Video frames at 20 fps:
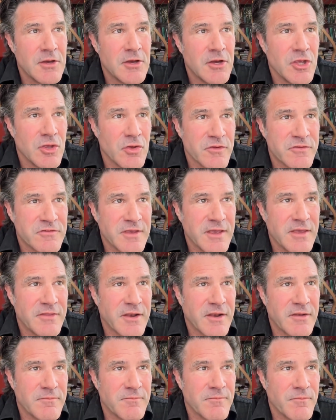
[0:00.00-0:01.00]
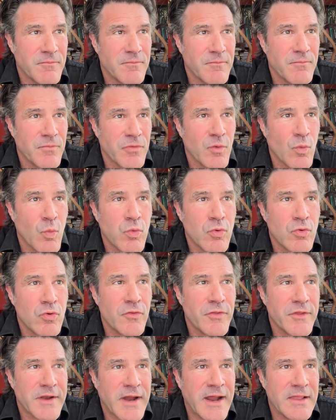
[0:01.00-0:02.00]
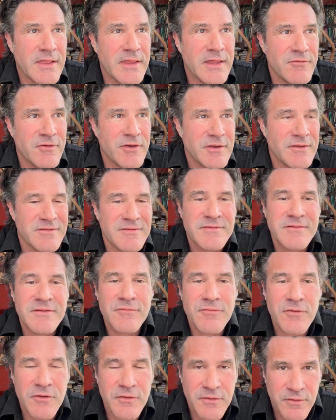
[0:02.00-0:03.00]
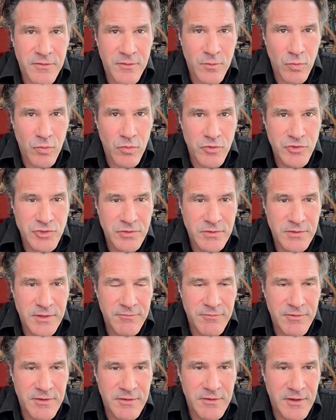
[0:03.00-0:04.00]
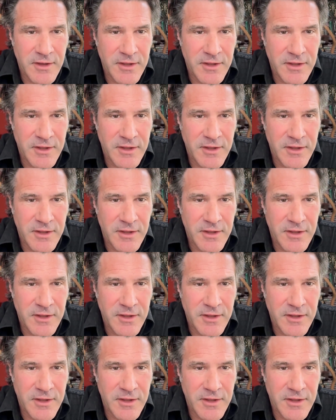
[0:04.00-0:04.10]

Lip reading: you'll see that the world that I live in is different than the world you live in.